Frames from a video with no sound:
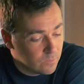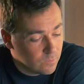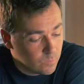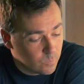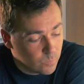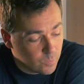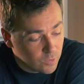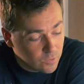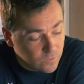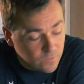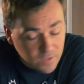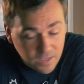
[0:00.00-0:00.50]

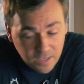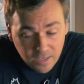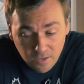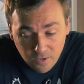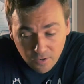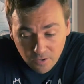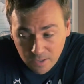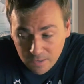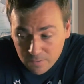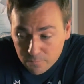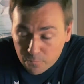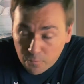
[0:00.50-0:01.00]

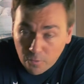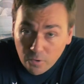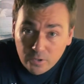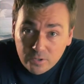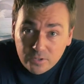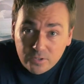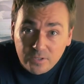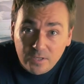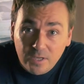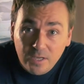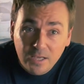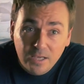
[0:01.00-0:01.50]
particularly
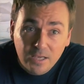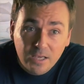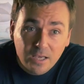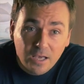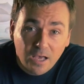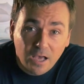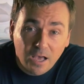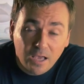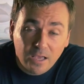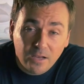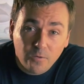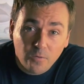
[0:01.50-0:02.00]
first
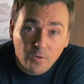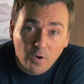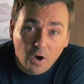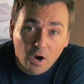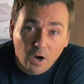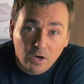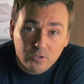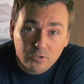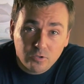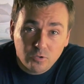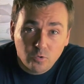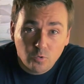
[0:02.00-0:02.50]
in
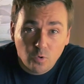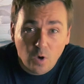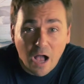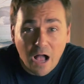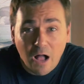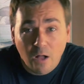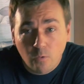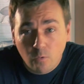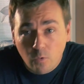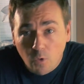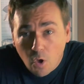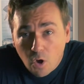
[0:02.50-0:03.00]
regards to
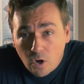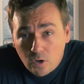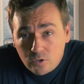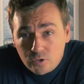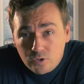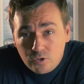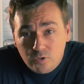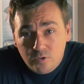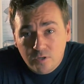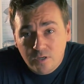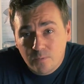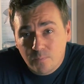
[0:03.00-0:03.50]
how long
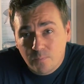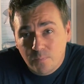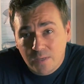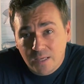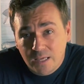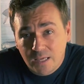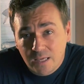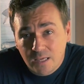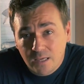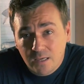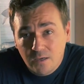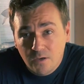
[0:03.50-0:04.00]
should it
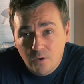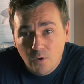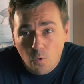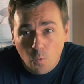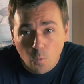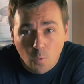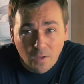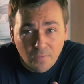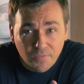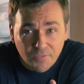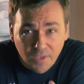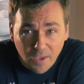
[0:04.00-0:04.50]
be,
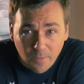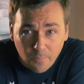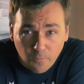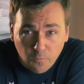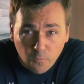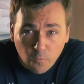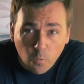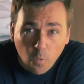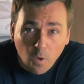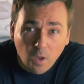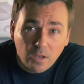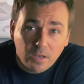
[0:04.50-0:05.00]
what type
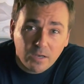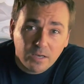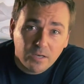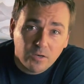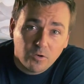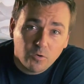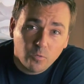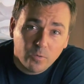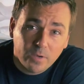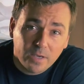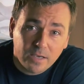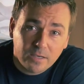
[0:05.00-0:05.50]
of quality
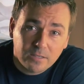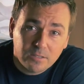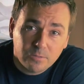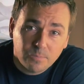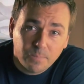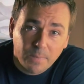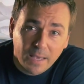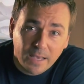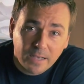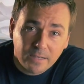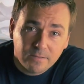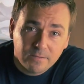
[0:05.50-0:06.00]
do we
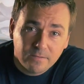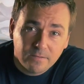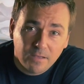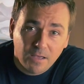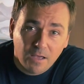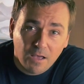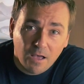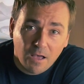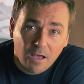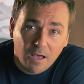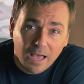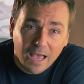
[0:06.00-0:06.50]
expect,
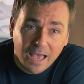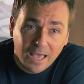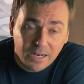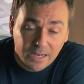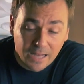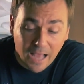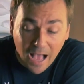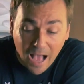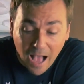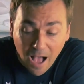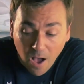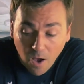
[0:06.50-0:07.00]
and
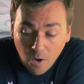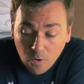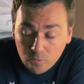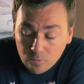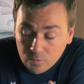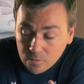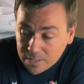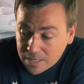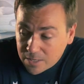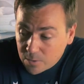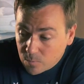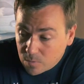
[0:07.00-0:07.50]

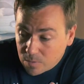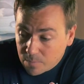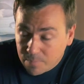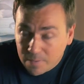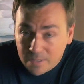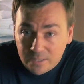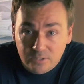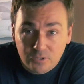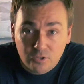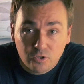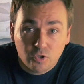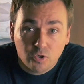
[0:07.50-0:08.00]
how can we
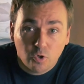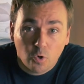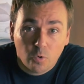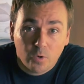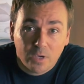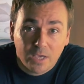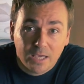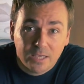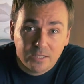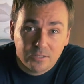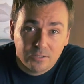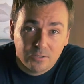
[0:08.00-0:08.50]
best
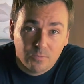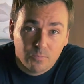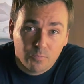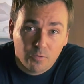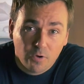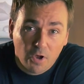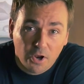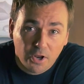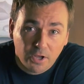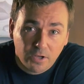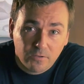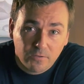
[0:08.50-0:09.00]
showcase the
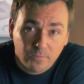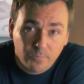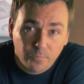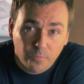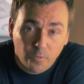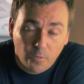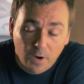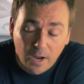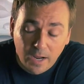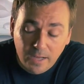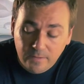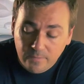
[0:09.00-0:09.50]
product,
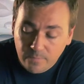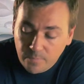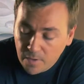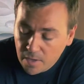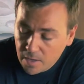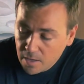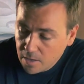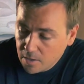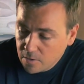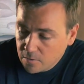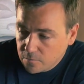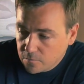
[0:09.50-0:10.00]
right?
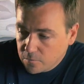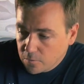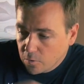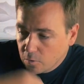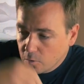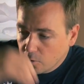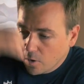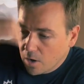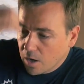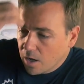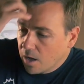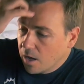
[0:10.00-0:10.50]

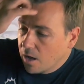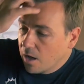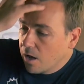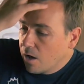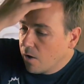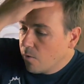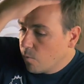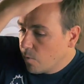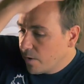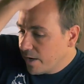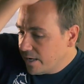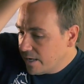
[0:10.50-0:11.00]
So
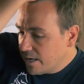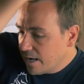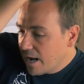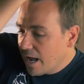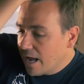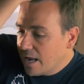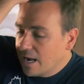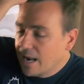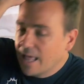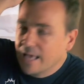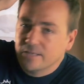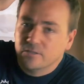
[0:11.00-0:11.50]
a way that
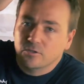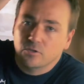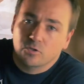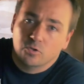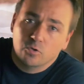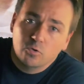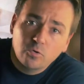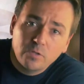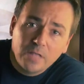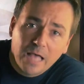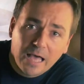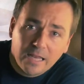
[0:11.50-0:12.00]
I like to
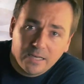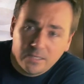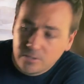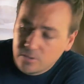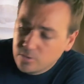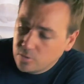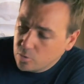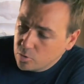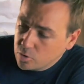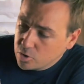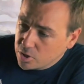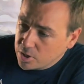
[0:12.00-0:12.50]
do that
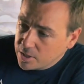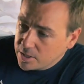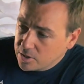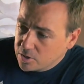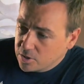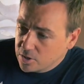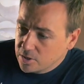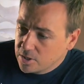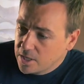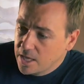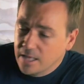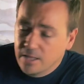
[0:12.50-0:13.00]
is usually
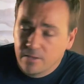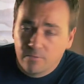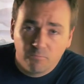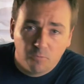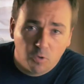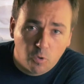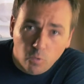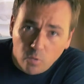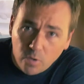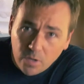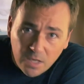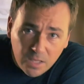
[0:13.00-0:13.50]
just hit
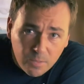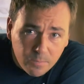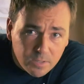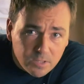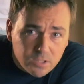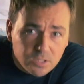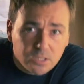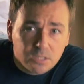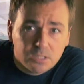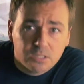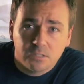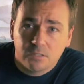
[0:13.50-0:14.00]
Google
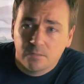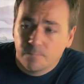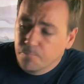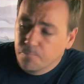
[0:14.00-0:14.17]
Images